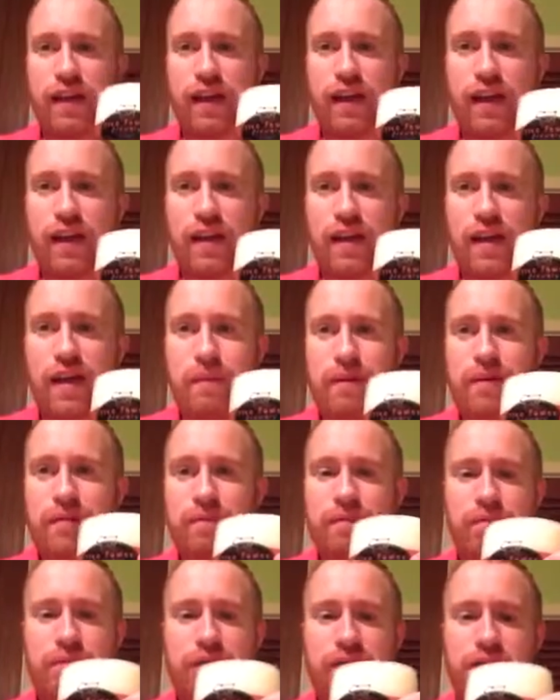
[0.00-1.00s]
lemon.
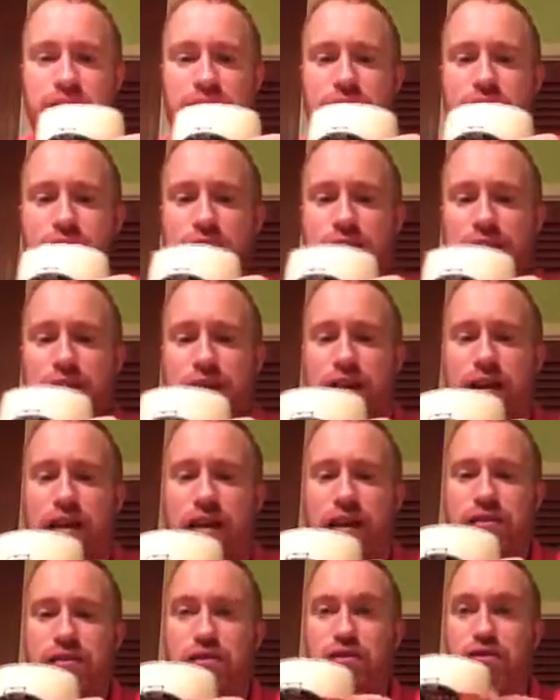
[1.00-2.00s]

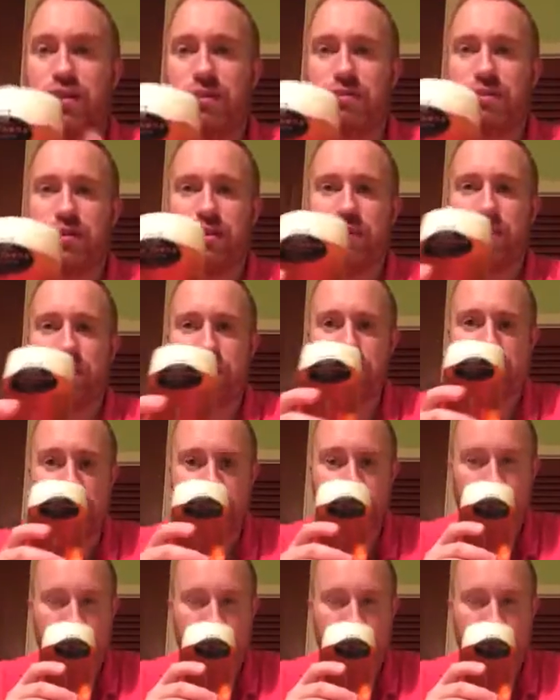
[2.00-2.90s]
Let's go straight in with the nose.